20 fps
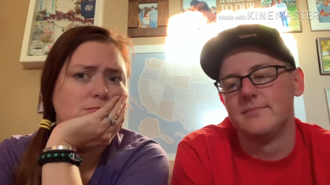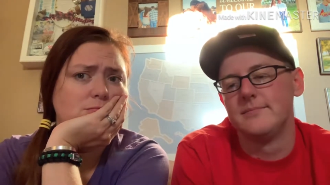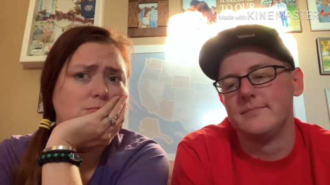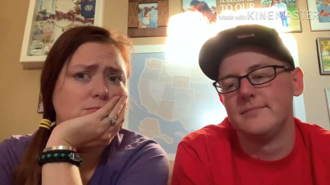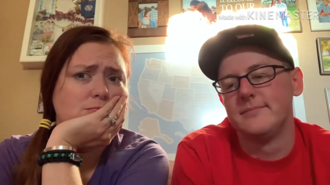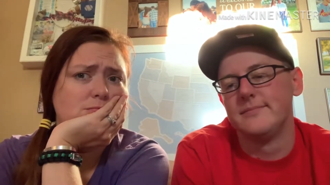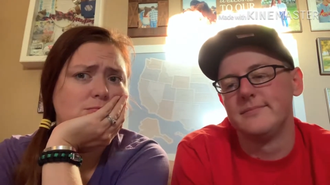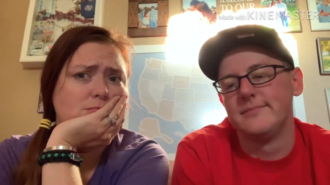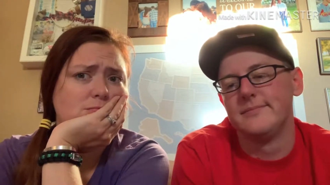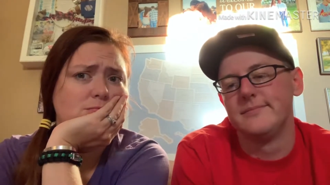
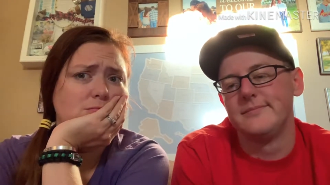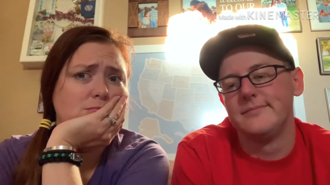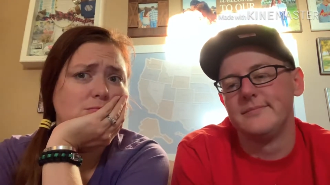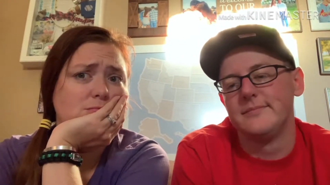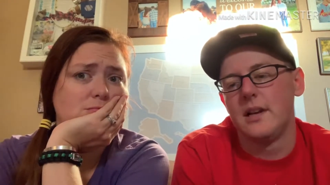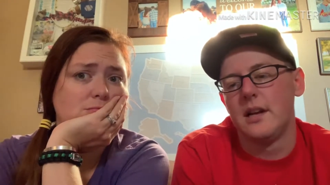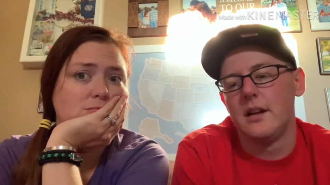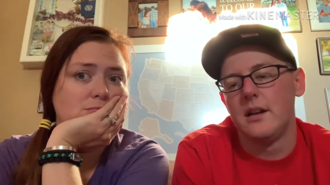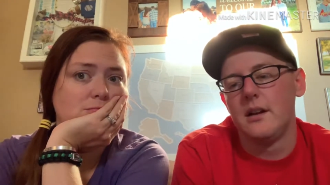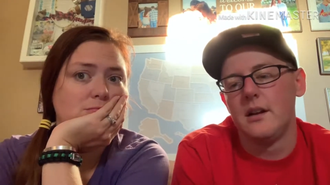
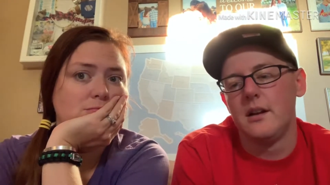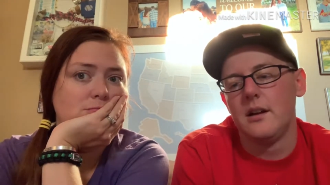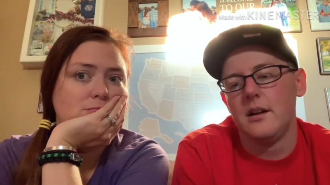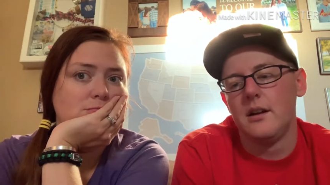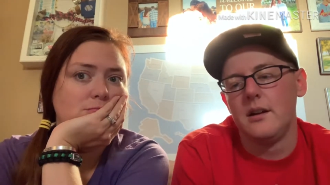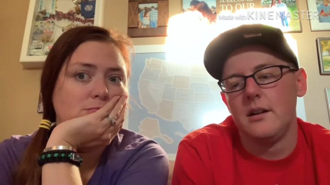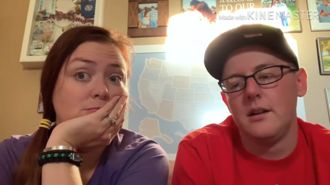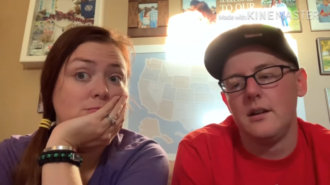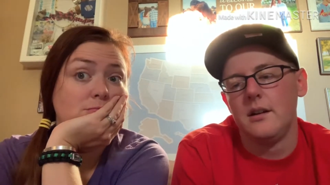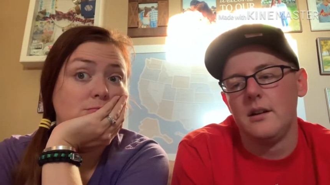
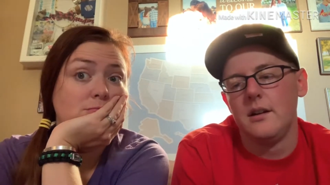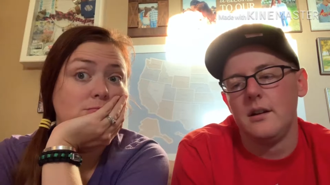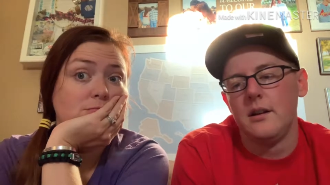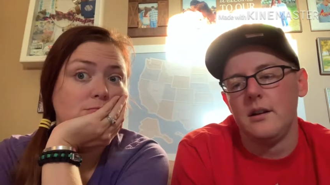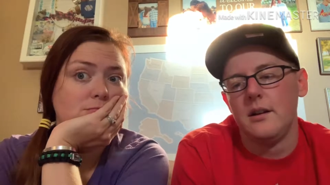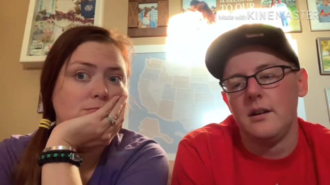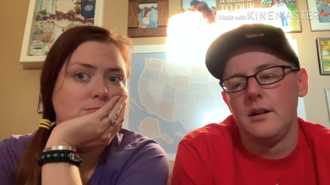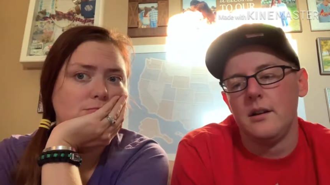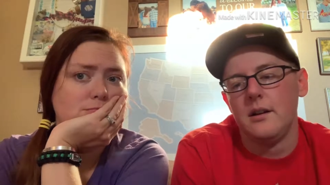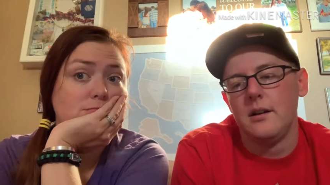
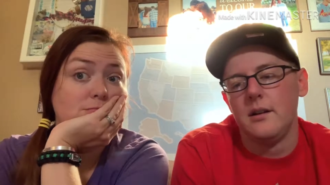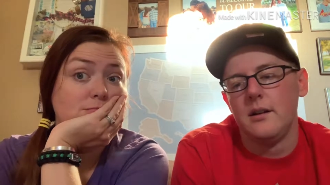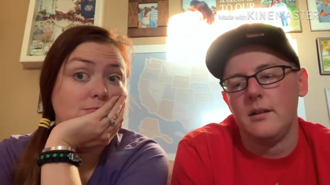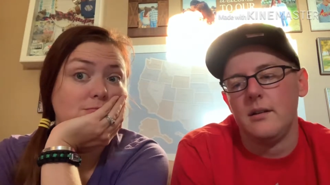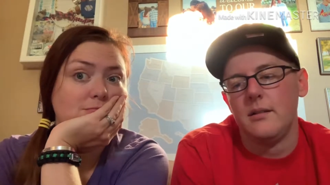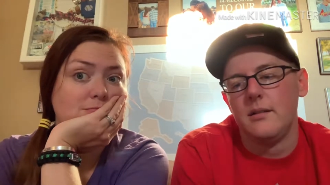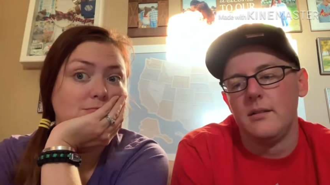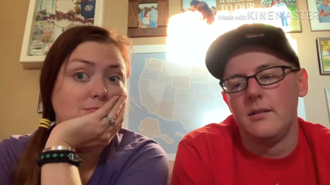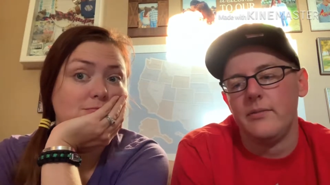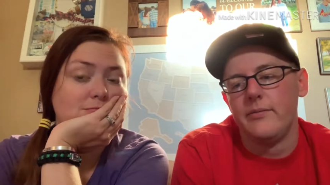
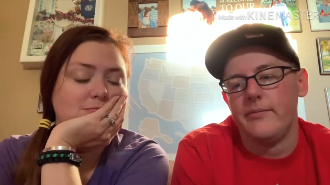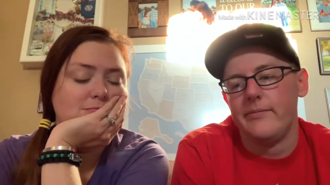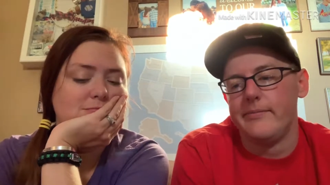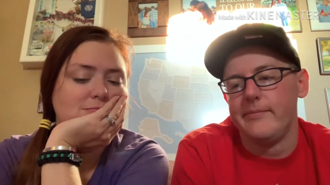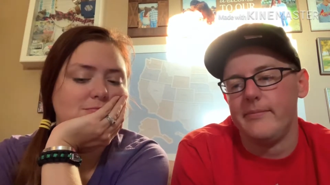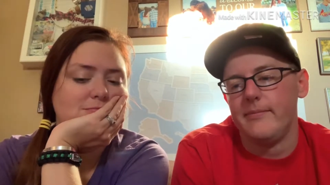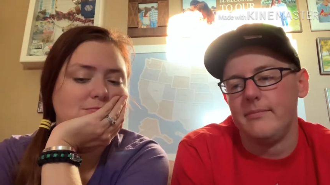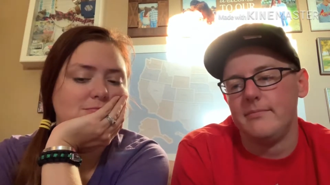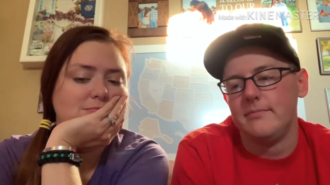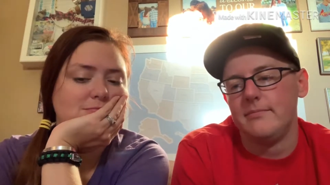
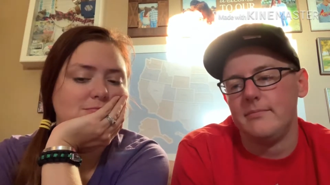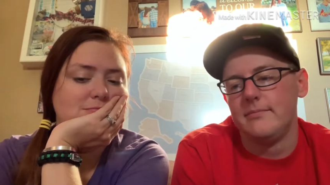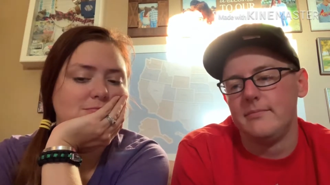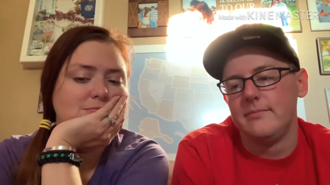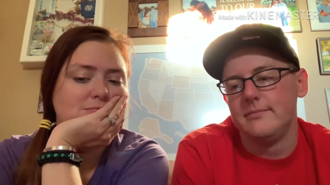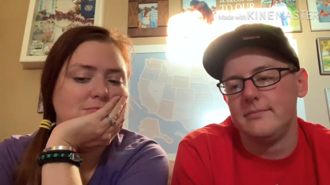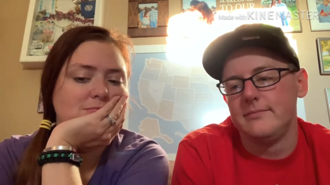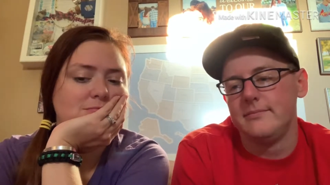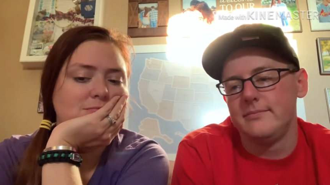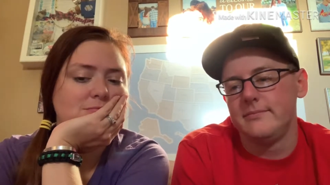No one is speaking in this clip.